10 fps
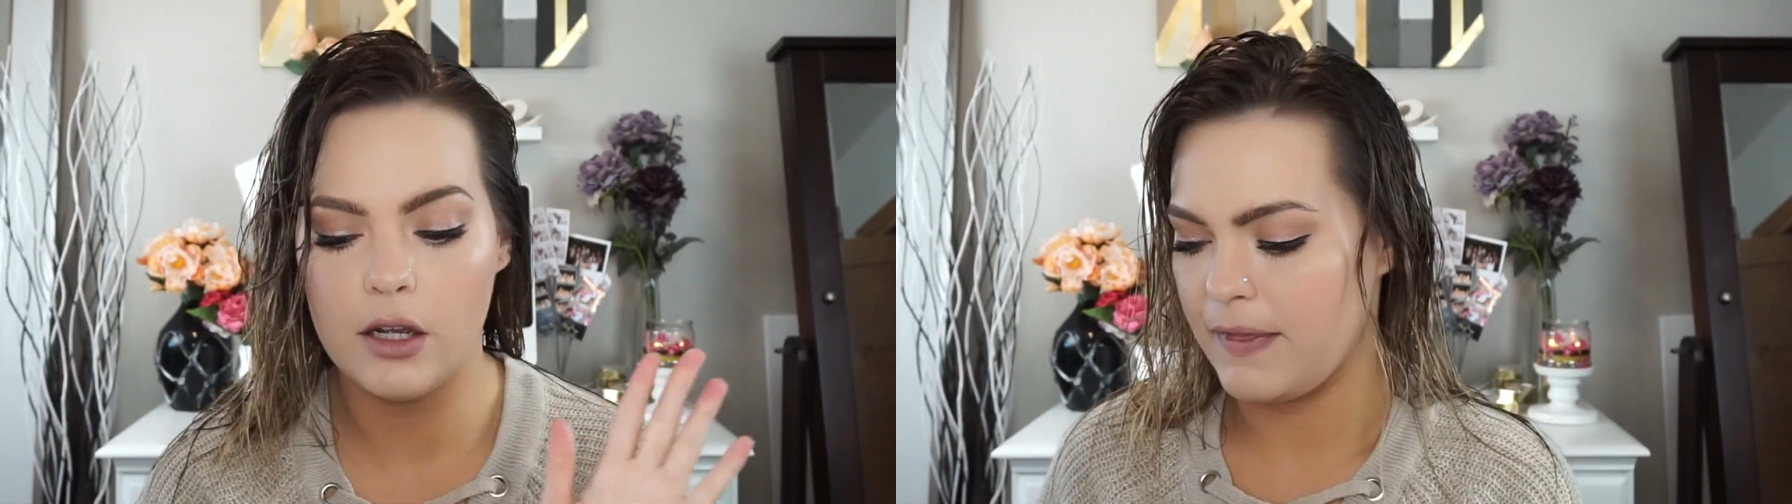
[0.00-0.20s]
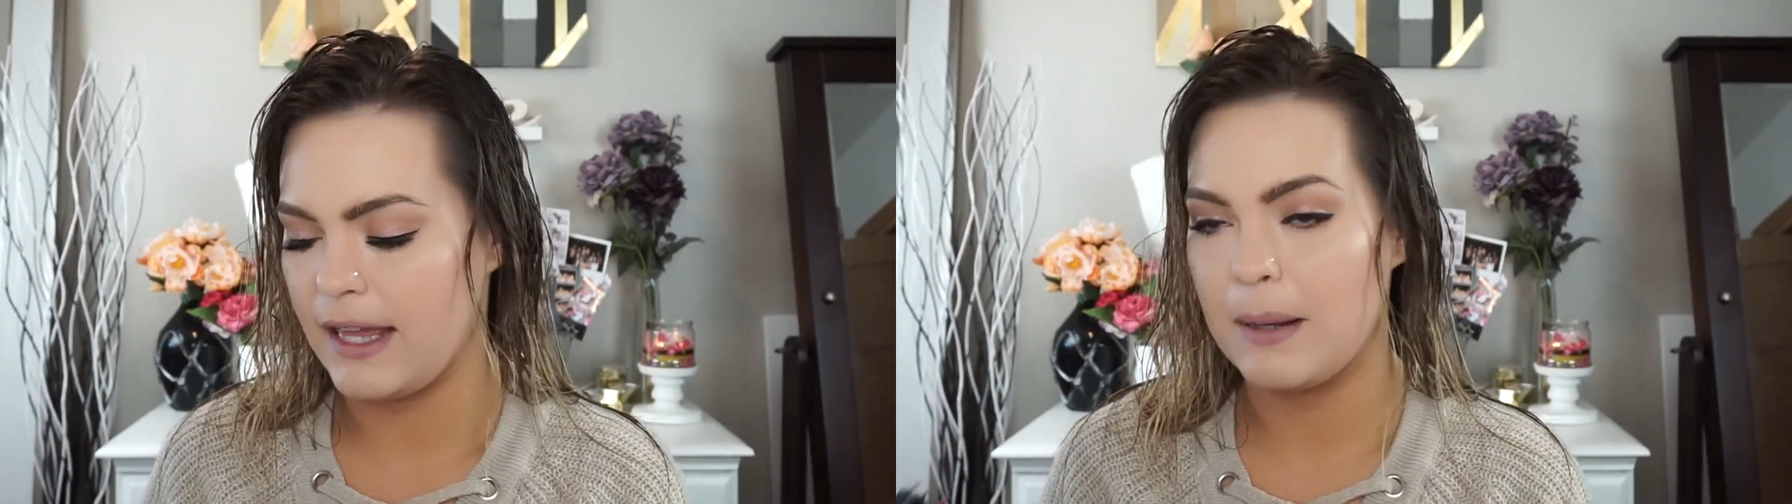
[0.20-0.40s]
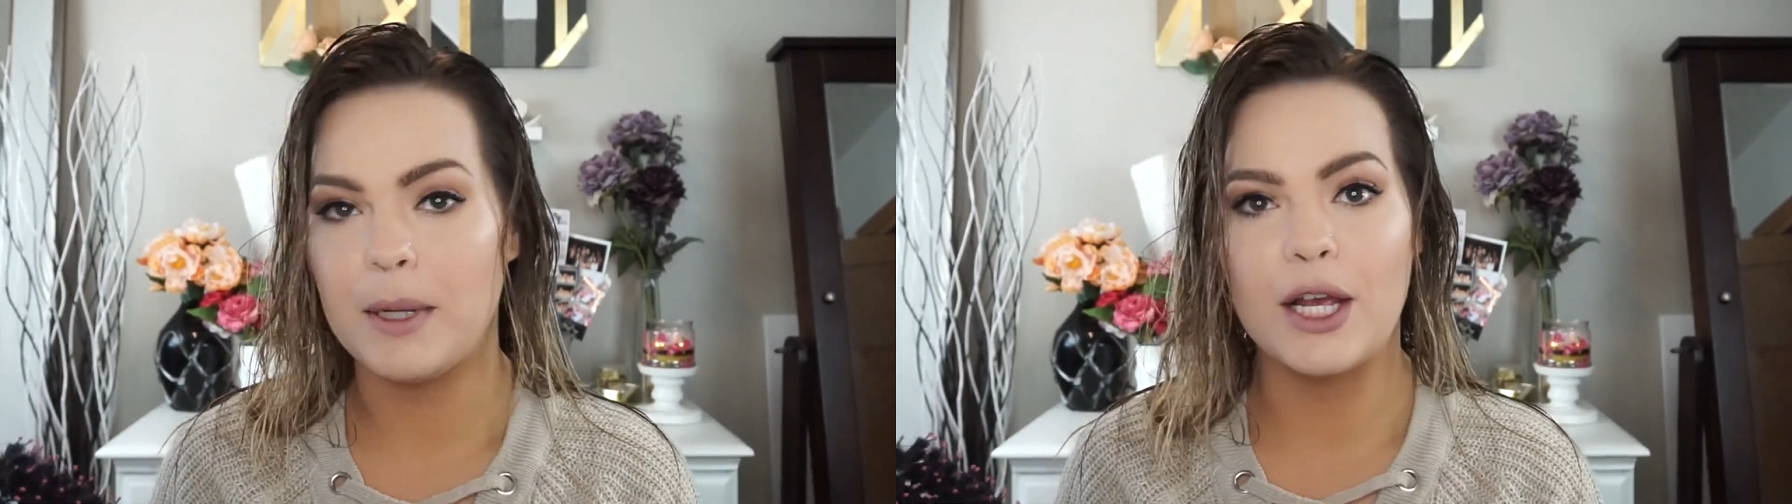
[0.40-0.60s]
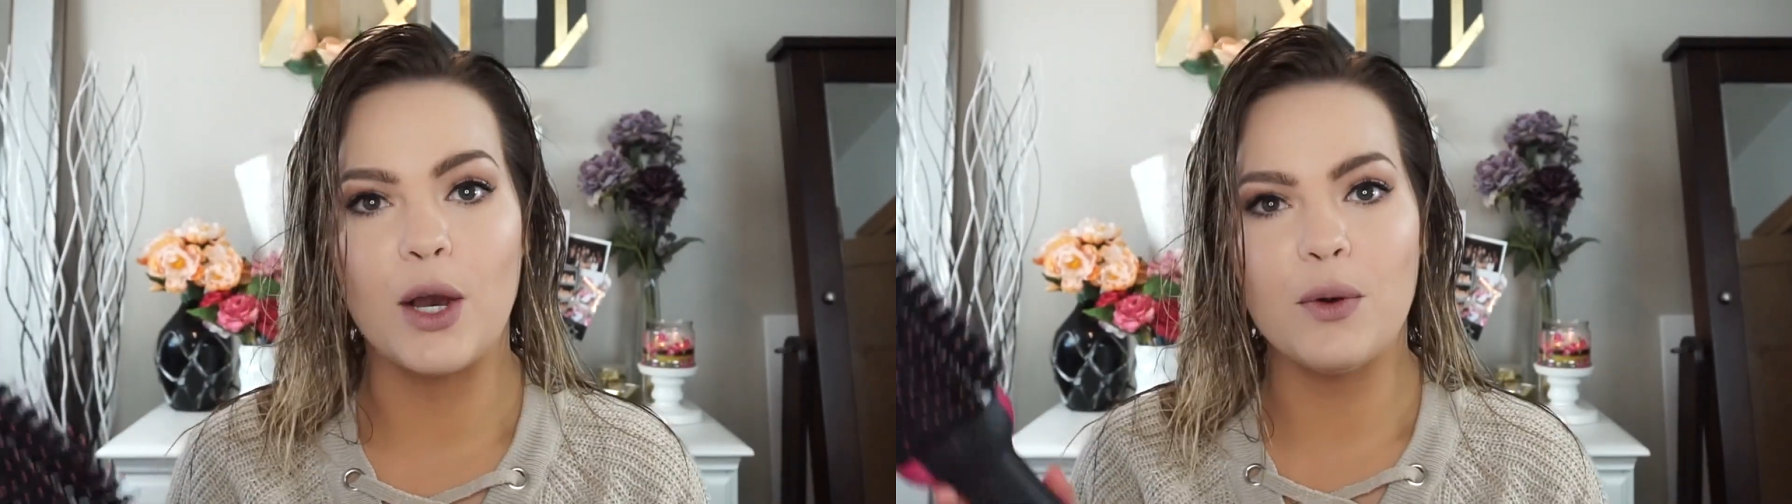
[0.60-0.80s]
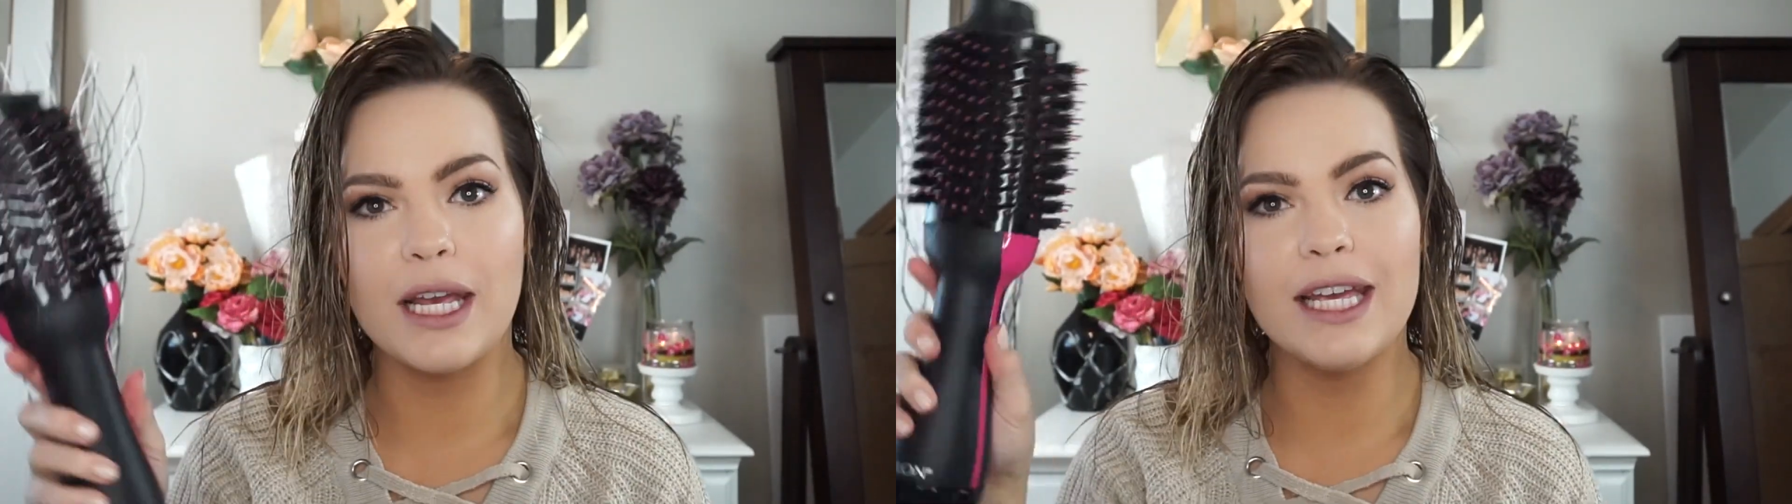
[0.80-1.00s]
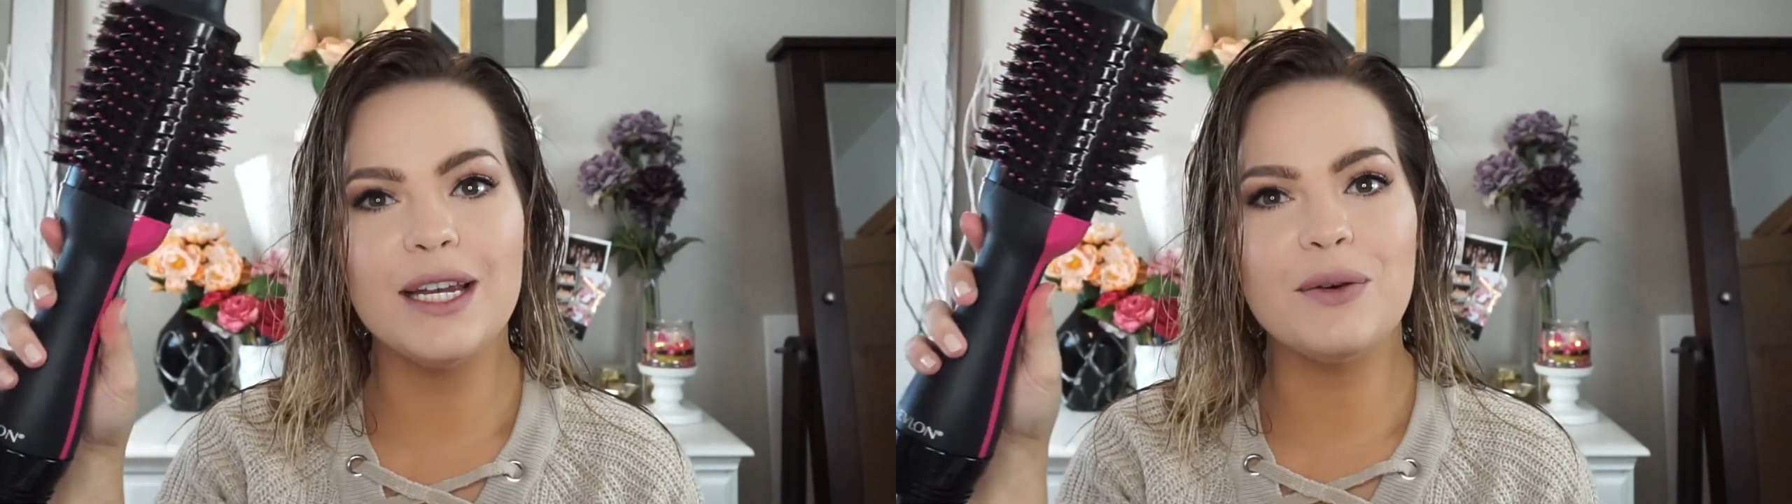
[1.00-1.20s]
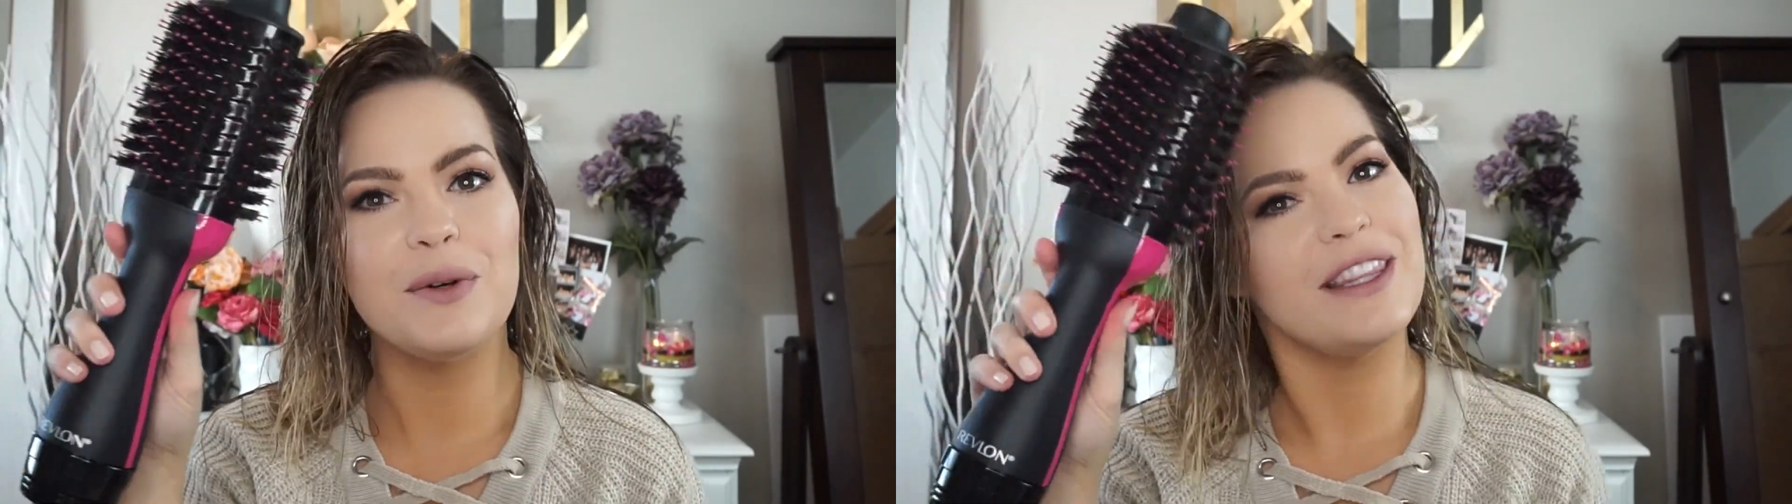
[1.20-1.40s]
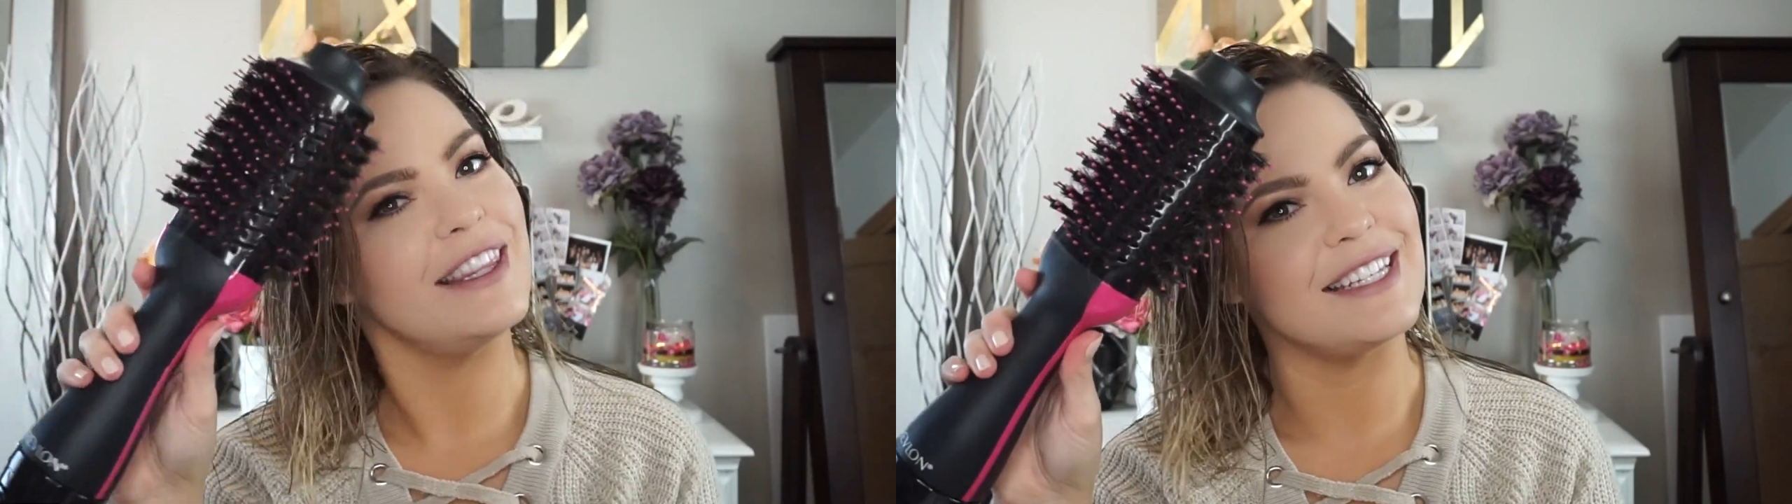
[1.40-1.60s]
but then I'm gonna go in
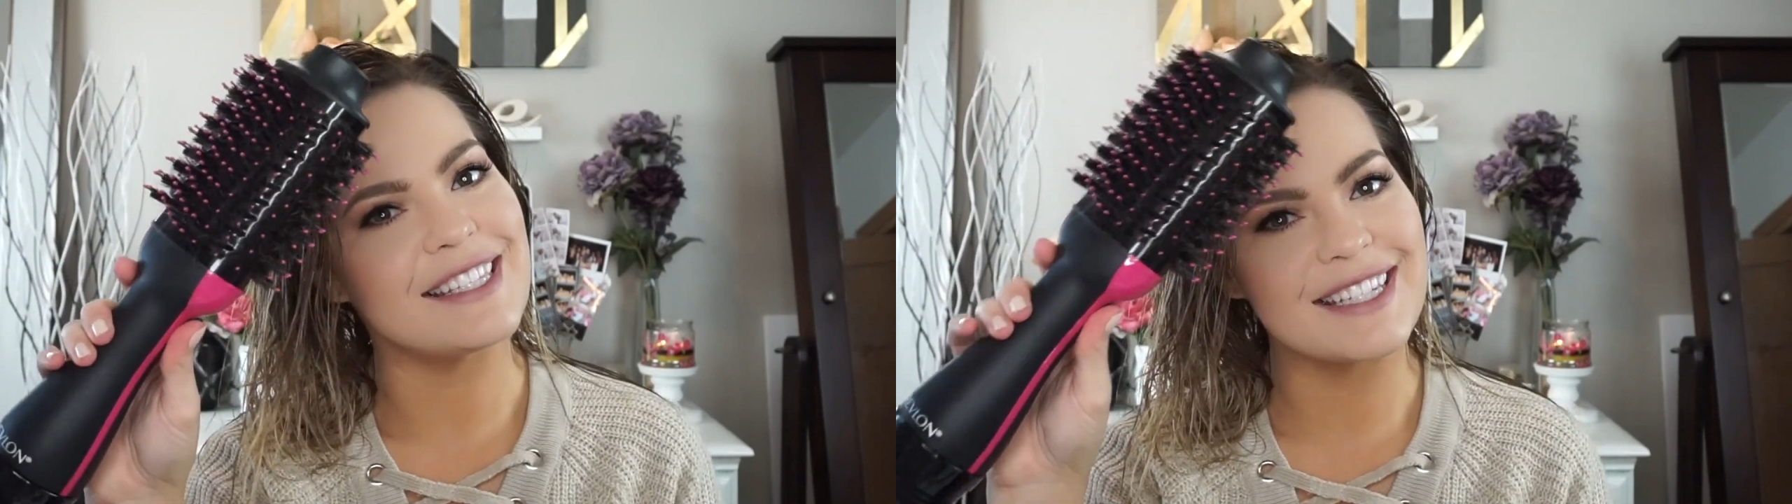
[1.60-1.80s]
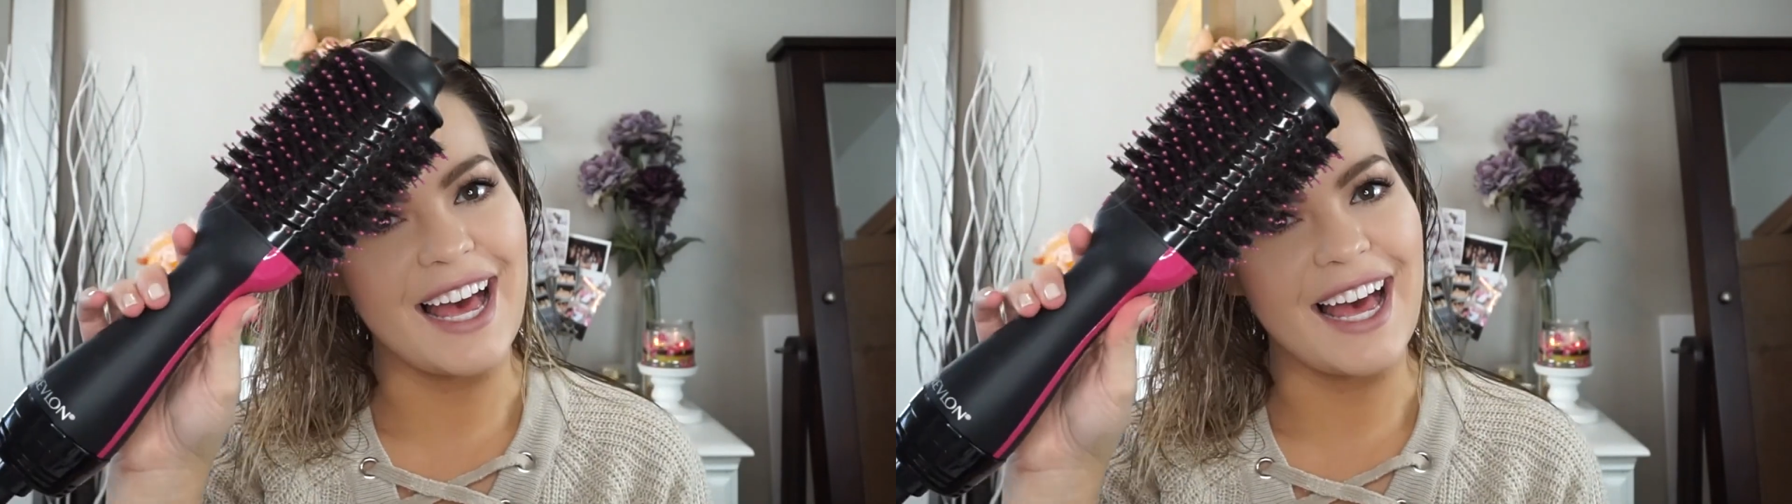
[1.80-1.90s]
with this